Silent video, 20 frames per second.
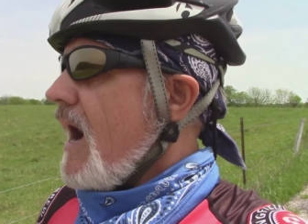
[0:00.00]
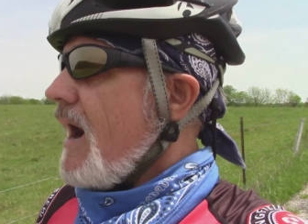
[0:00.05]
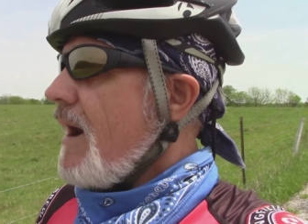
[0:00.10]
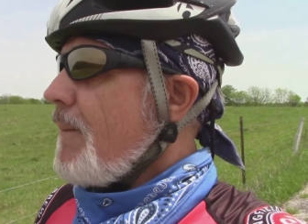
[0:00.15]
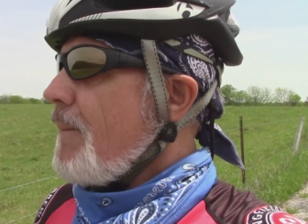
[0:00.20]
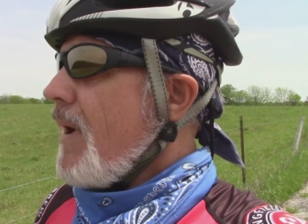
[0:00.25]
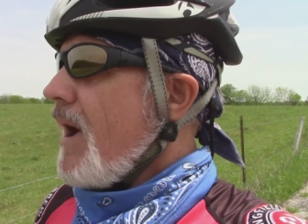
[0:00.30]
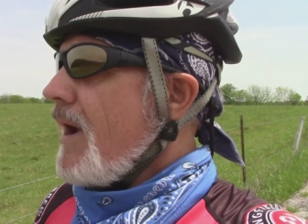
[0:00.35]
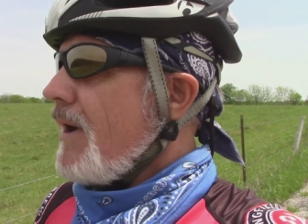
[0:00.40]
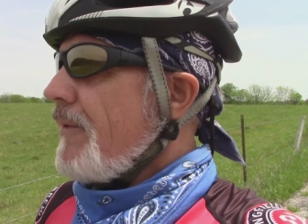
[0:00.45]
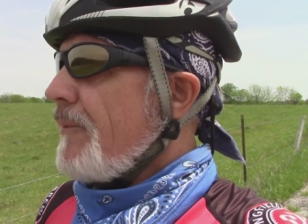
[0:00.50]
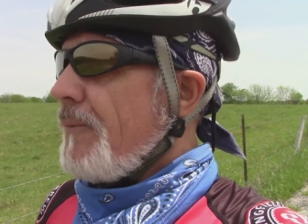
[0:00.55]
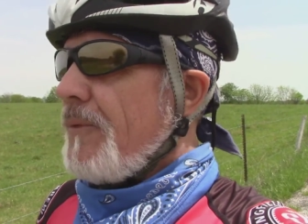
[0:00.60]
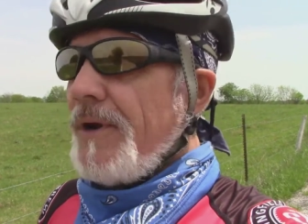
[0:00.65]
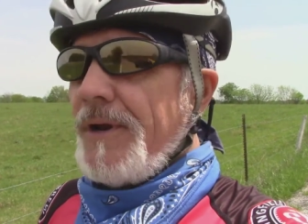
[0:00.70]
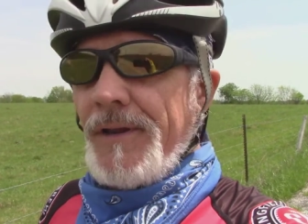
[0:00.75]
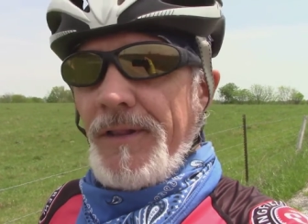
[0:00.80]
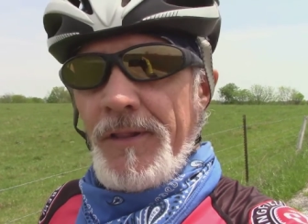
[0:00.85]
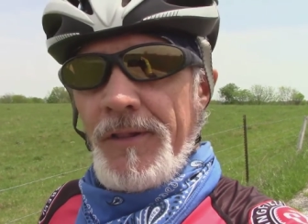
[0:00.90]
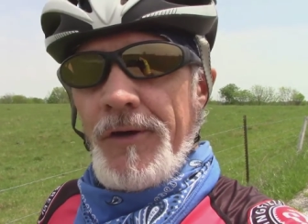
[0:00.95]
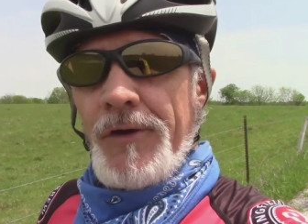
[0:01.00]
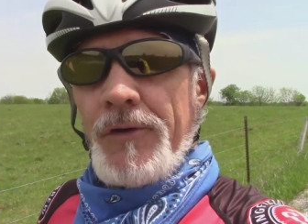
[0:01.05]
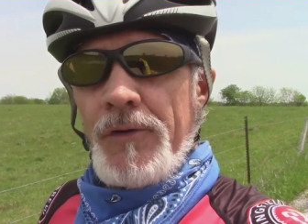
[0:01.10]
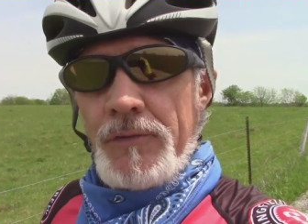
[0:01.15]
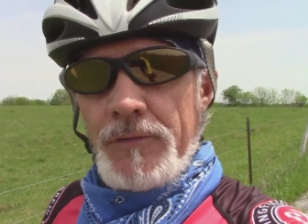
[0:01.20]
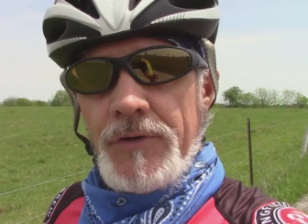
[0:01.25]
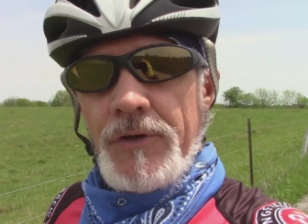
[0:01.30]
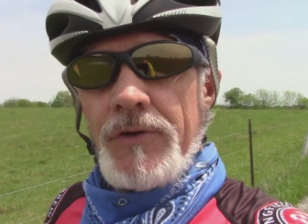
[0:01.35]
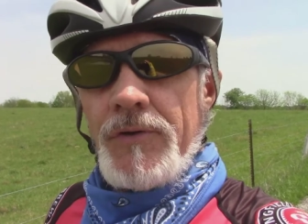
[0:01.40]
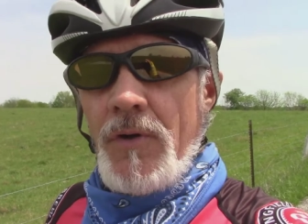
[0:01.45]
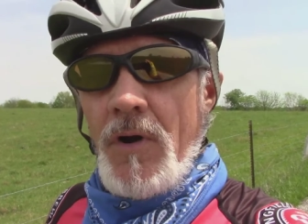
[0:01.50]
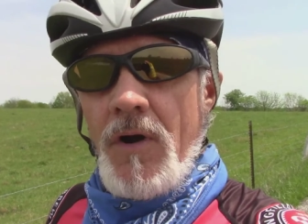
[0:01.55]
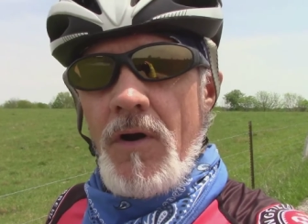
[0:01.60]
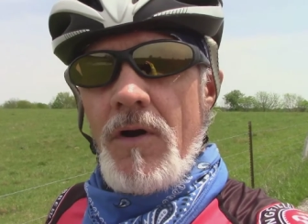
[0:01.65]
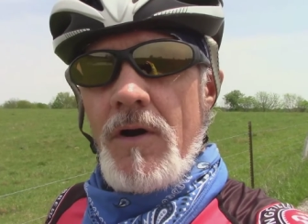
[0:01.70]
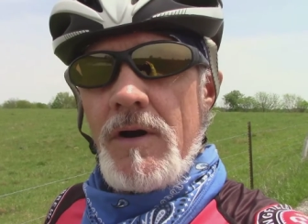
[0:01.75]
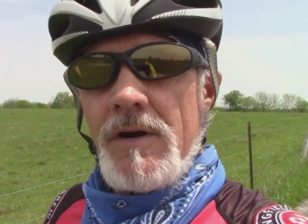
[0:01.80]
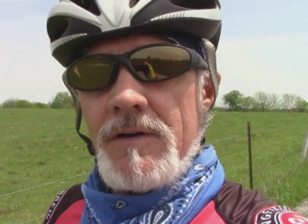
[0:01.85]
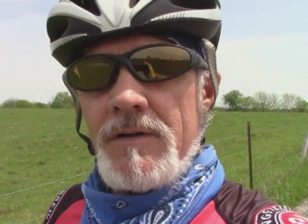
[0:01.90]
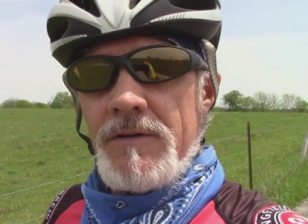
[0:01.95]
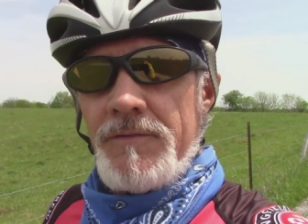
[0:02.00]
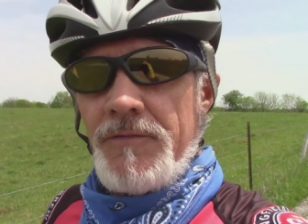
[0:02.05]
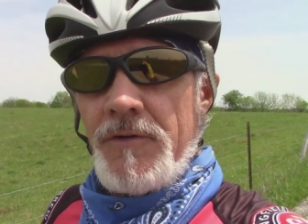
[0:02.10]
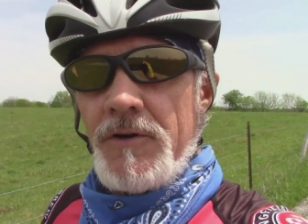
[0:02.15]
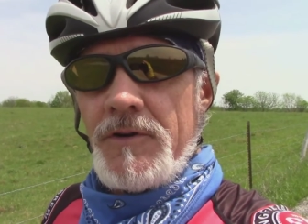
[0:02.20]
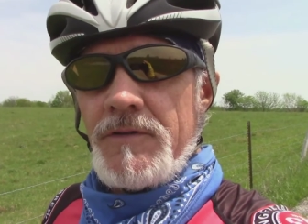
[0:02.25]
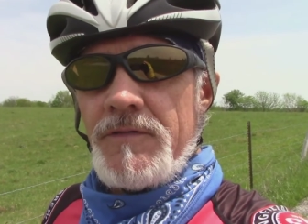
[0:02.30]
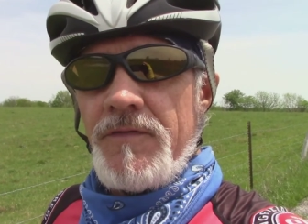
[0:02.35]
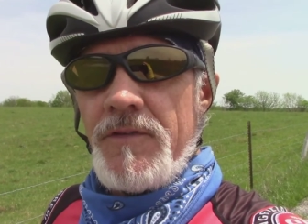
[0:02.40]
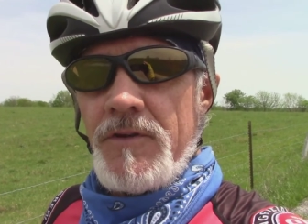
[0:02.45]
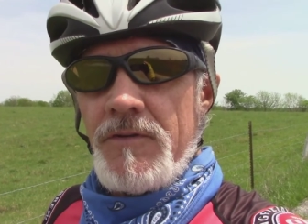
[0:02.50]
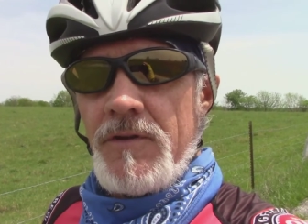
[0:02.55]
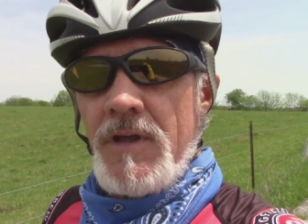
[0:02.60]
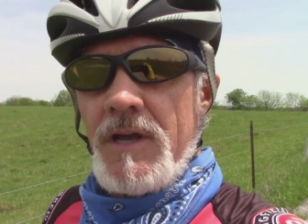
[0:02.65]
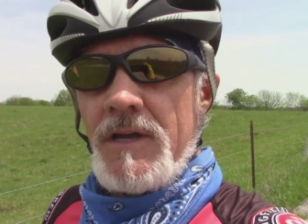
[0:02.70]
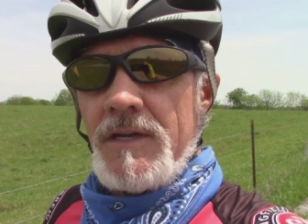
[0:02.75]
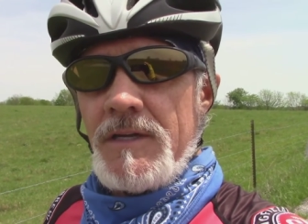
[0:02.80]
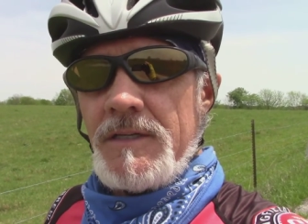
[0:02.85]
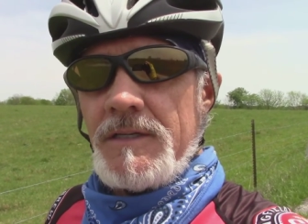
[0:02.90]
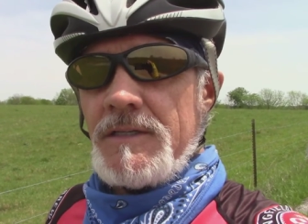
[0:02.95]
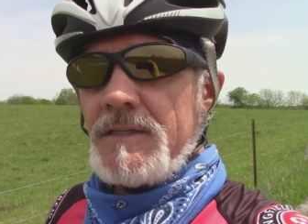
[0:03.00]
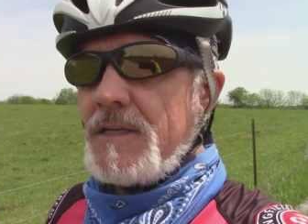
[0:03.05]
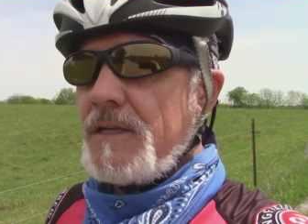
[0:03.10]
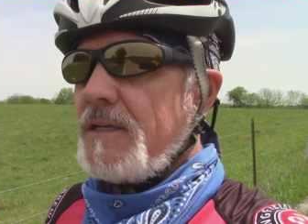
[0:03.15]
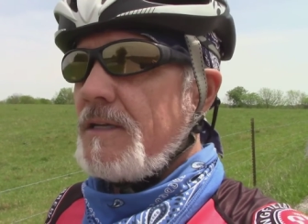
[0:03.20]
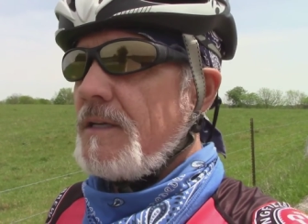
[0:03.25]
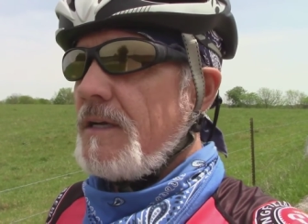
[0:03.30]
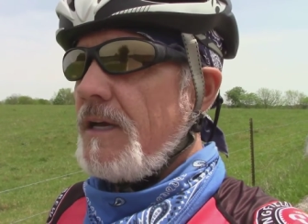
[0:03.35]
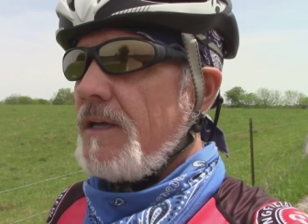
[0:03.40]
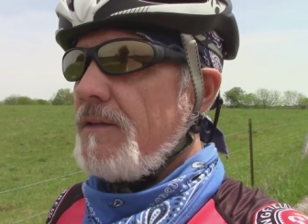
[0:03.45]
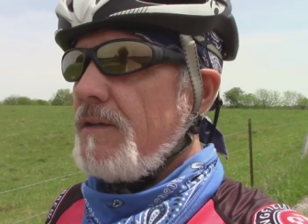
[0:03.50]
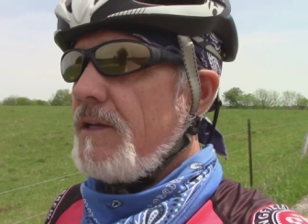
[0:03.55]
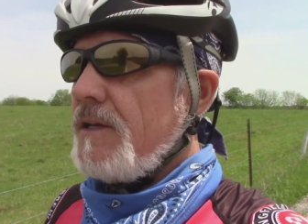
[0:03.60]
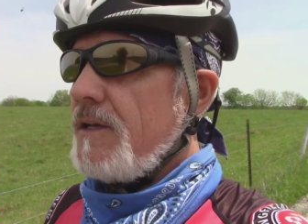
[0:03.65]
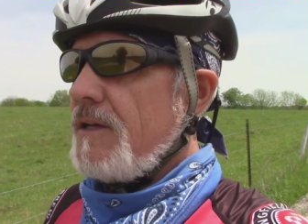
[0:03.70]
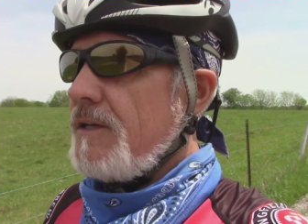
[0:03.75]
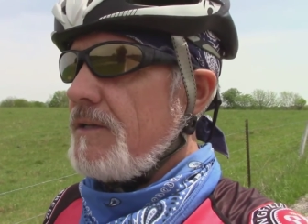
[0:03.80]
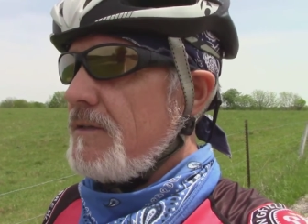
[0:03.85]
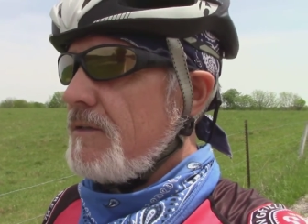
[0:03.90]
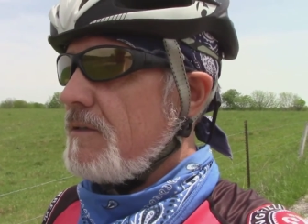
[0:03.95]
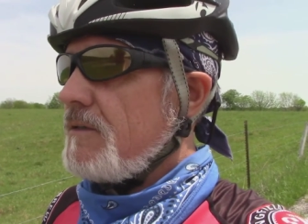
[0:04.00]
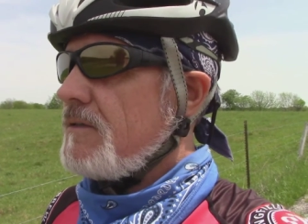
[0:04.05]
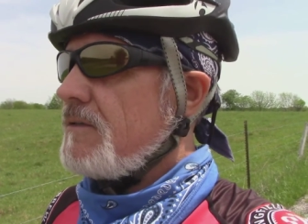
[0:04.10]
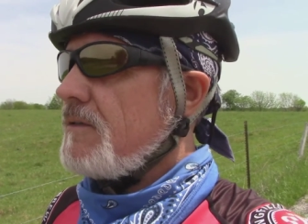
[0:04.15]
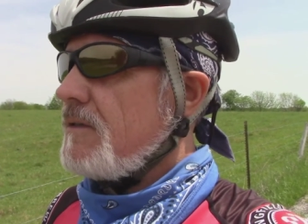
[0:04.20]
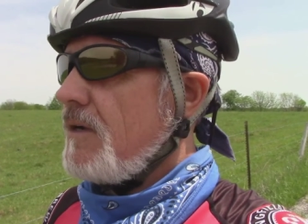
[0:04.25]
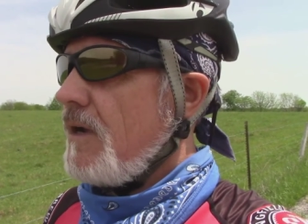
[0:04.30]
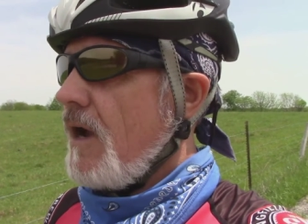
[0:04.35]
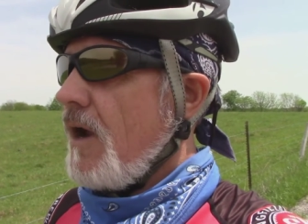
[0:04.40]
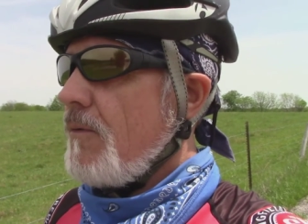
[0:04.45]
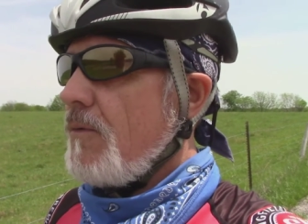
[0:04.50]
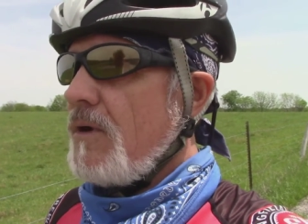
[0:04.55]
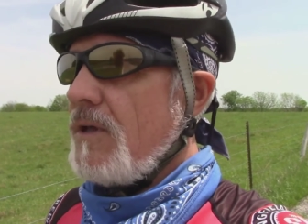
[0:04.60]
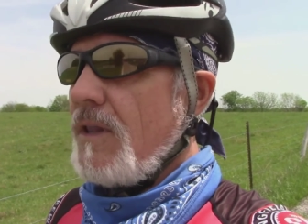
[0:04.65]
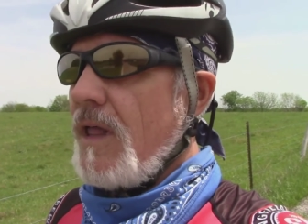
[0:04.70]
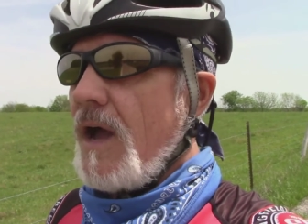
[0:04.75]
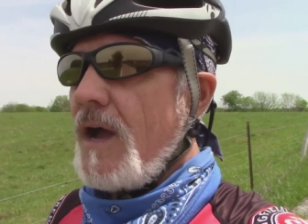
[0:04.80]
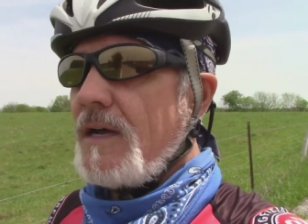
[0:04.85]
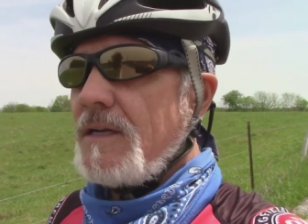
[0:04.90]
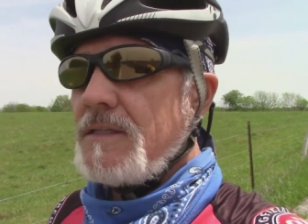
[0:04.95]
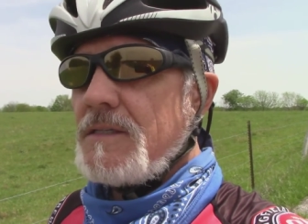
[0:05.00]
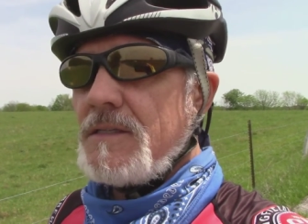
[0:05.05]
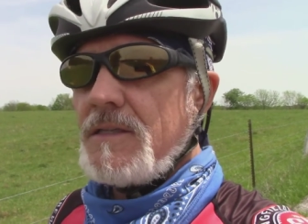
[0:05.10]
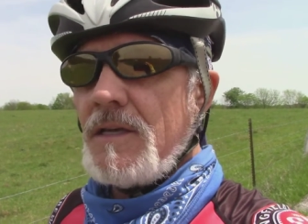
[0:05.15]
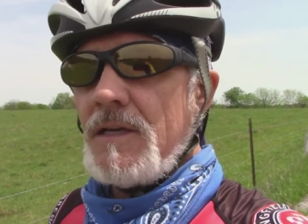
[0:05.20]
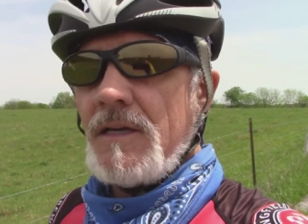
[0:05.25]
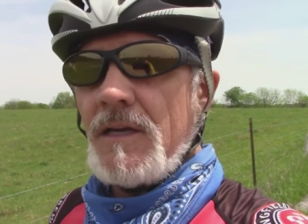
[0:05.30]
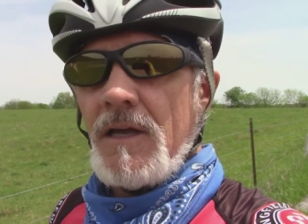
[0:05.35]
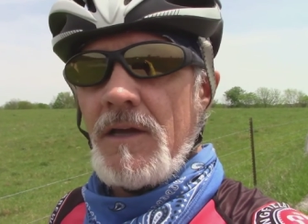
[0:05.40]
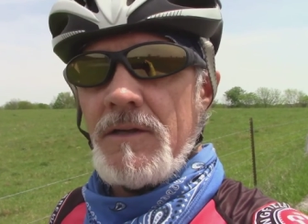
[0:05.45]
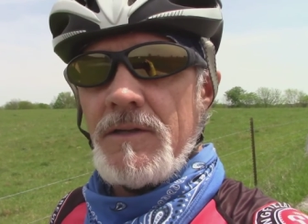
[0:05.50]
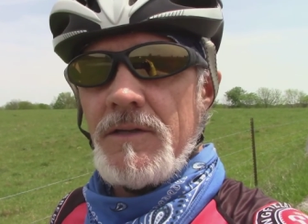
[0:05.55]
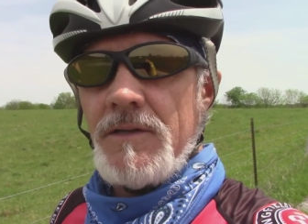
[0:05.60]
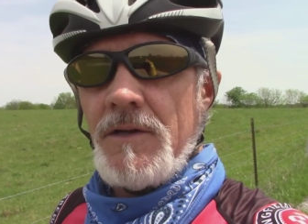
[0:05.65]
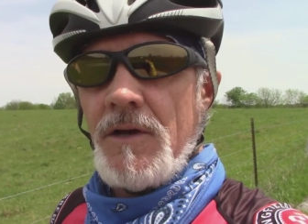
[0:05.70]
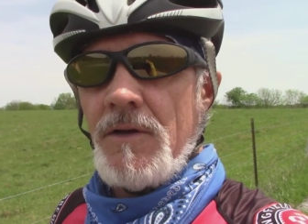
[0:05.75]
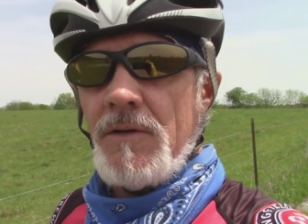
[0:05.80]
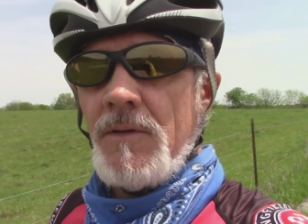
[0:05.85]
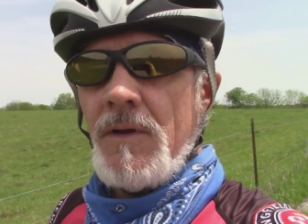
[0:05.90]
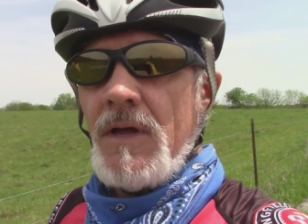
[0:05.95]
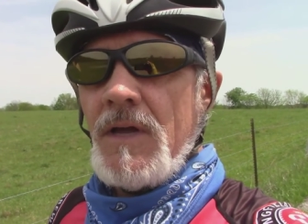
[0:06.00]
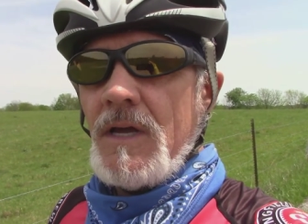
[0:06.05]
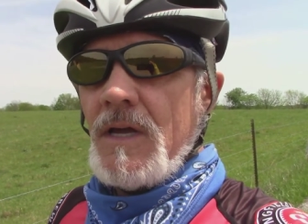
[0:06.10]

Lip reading: might have went a little too hard the first few days, and then I realized that, you know,